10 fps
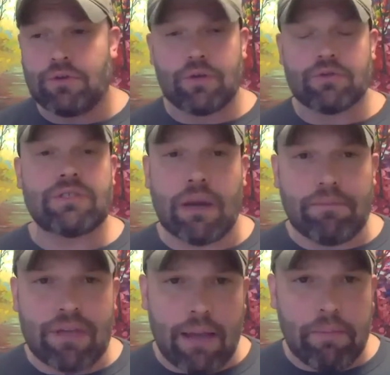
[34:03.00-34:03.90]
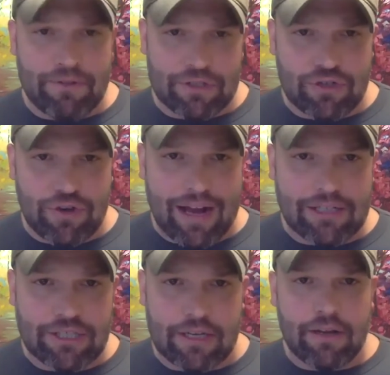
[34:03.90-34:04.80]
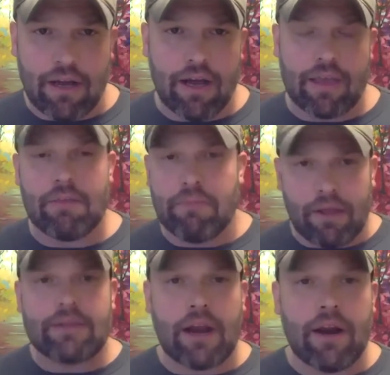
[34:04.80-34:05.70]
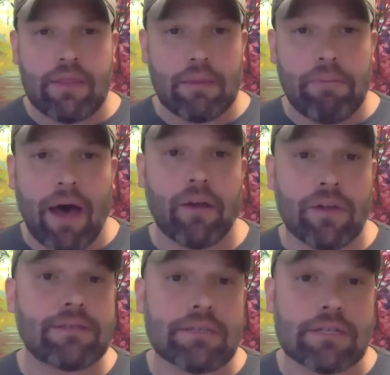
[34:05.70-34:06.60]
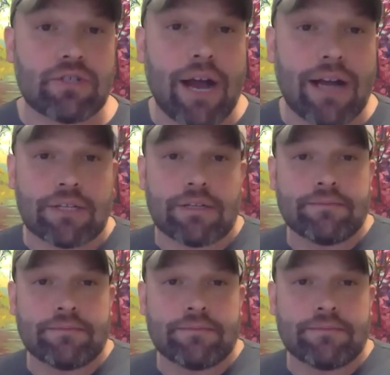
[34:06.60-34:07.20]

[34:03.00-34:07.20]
some type of distraction? In the military, the bottle is the distraction.